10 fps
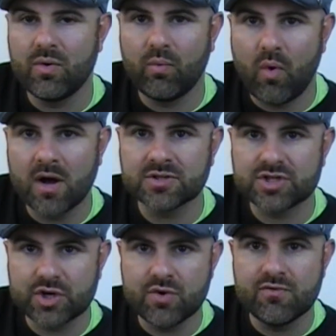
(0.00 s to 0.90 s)
1,
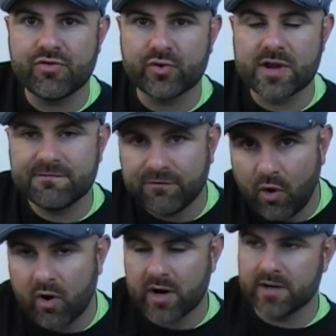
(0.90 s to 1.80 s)
2, 3,
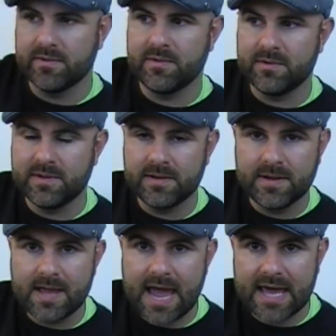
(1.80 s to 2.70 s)
4.
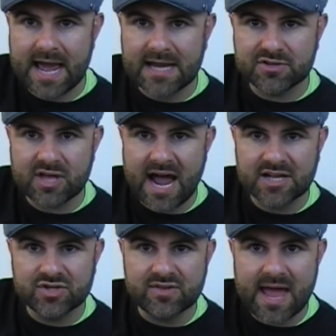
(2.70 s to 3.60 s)
And I
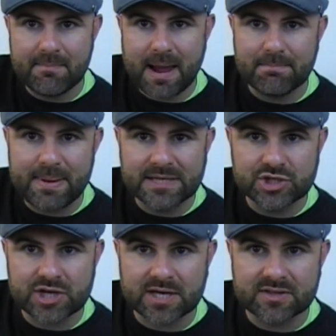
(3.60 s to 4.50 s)
do that by
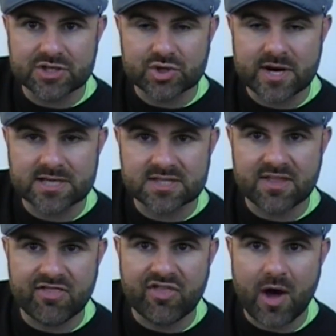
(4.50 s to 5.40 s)
pinching the strings.
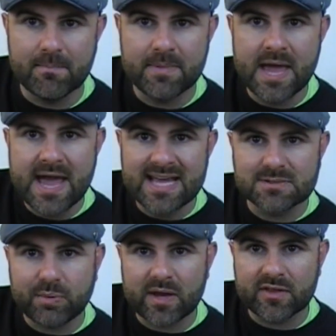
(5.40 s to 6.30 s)
The thumb
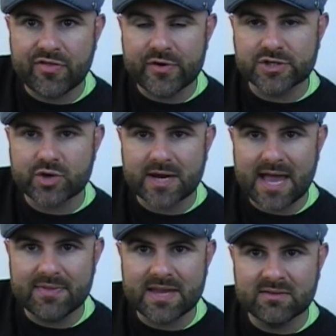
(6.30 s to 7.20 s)
is playing the 3rd string,
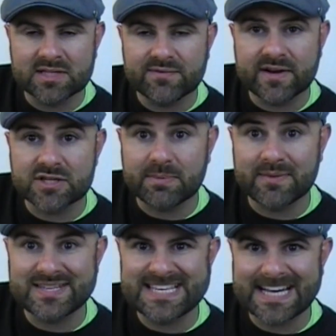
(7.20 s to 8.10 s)
and the index finger is
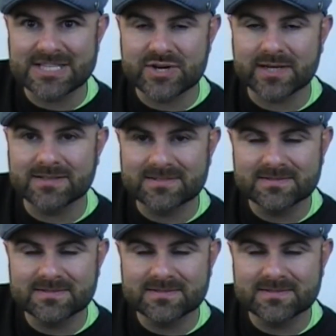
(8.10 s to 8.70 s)
playing the 2nd string.